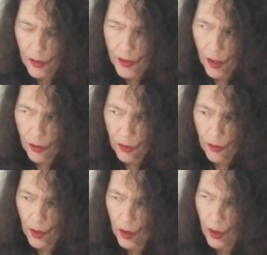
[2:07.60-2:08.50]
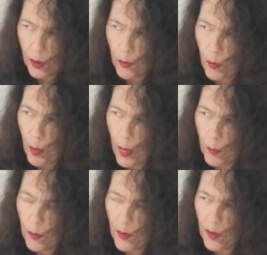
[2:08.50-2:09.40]
So
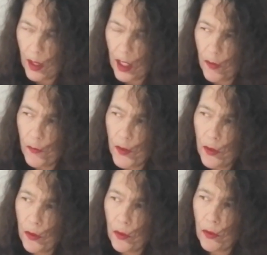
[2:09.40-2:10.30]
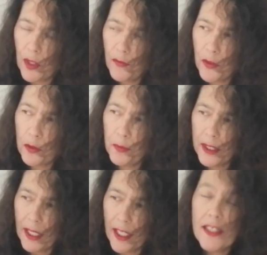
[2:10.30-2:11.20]
if you'd
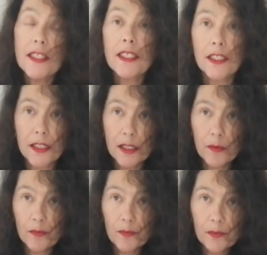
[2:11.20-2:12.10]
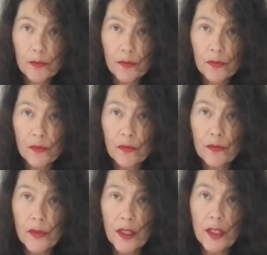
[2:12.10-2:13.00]
been hesitant
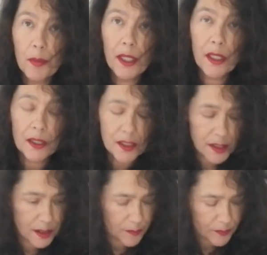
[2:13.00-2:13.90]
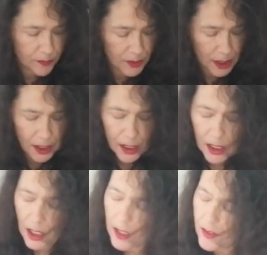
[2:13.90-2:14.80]
in the past,
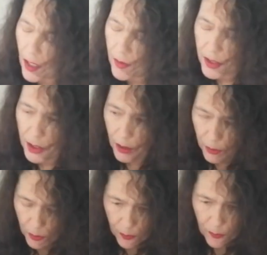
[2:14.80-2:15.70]
it's going to go.